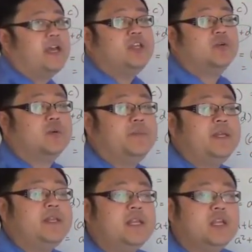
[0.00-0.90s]
And you
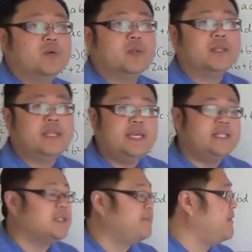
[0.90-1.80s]
will
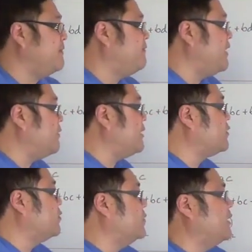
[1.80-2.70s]
need to be very
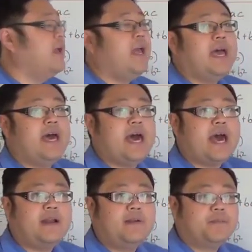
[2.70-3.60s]
good
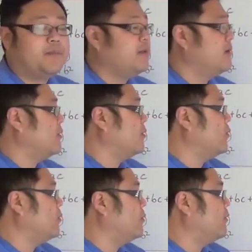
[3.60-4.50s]
at
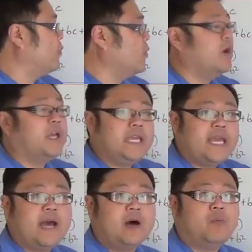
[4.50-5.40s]

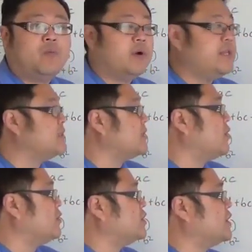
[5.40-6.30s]
working out what is the
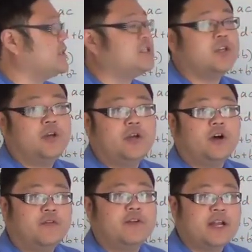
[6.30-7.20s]
conjugate surd
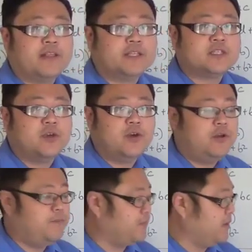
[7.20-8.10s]
of another
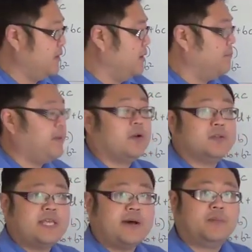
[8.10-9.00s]
surd,
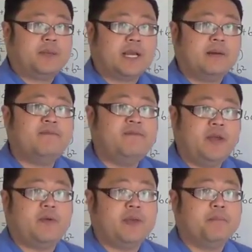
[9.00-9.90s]
because they will become
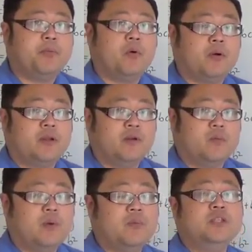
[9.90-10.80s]
very important
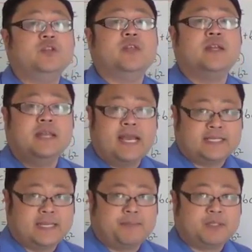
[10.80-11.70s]
when we do the
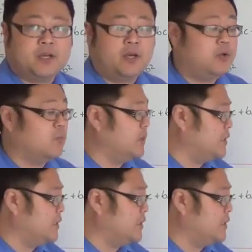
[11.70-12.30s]
next episode,